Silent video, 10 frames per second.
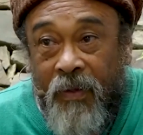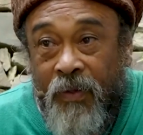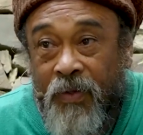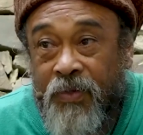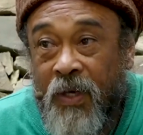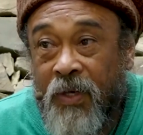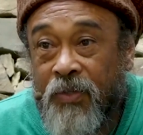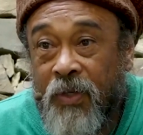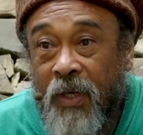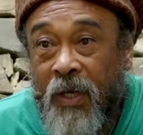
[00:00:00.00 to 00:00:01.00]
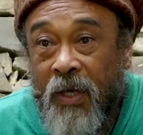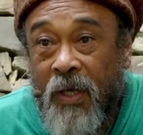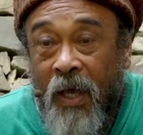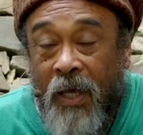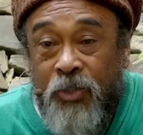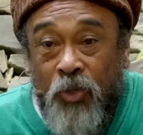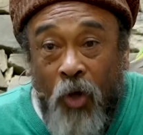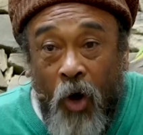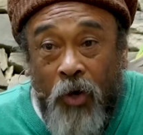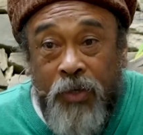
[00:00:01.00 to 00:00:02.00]
He says, as
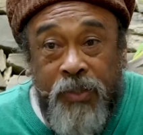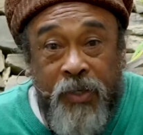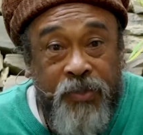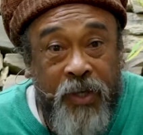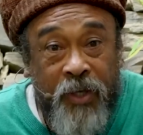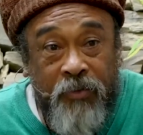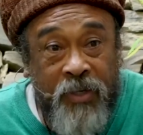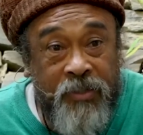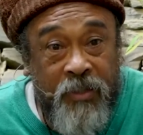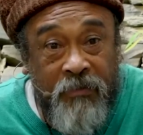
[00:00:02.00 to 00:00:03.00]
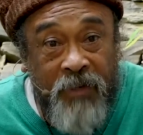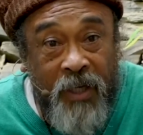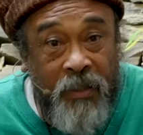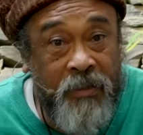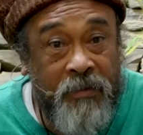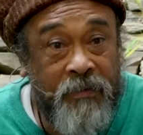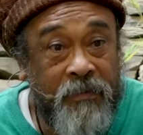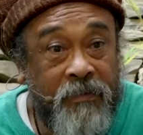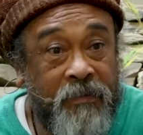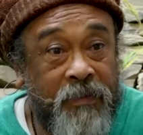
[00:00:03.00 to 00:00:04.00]
long as there's ignorance in the world,
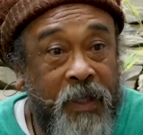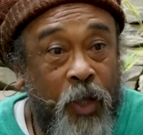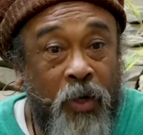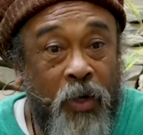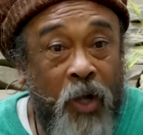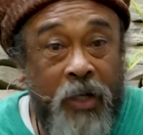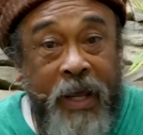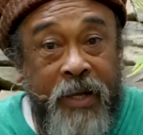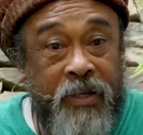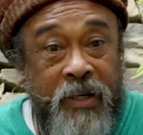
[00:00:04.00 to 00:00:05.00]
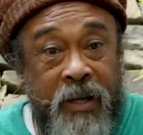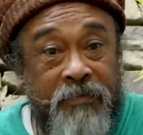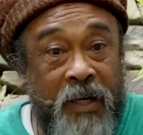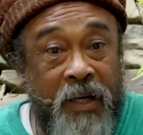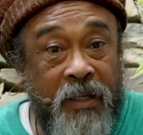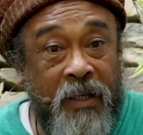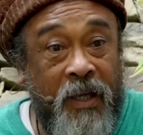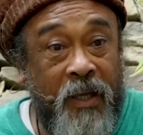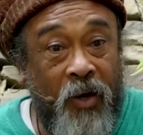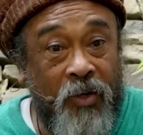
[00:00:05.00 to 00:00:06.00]
he will not enter nirvana
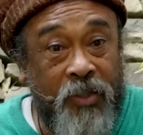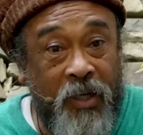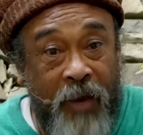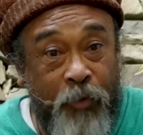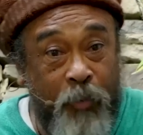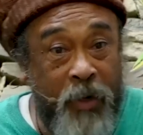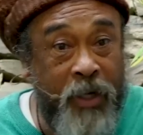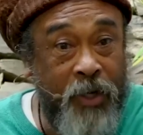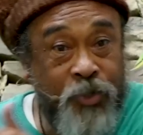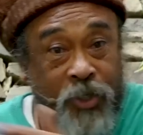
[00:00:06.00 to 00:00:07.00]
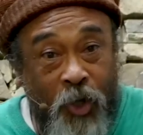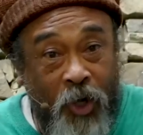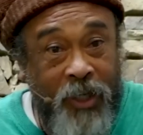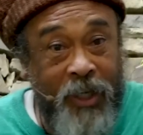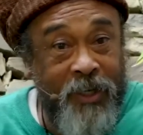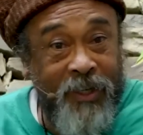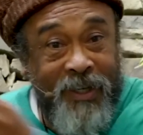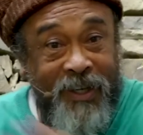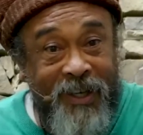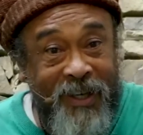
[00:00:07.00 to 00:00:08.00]
until everybody else has gone in,
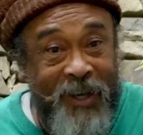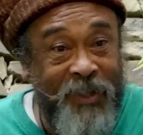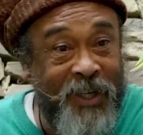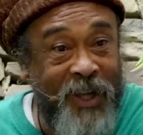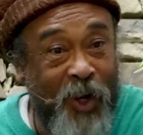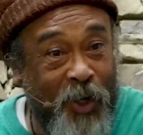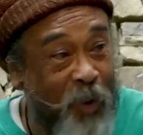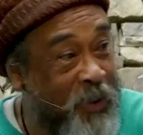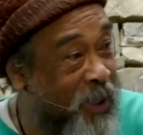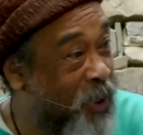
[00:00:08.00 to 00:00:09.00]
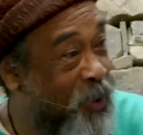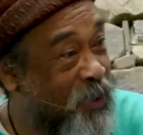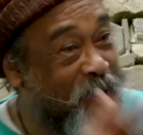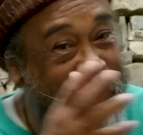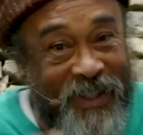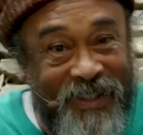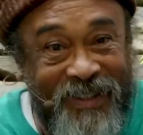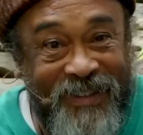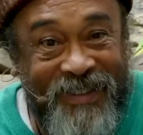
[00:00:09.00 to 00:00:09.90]
and then I'll come in and close the door.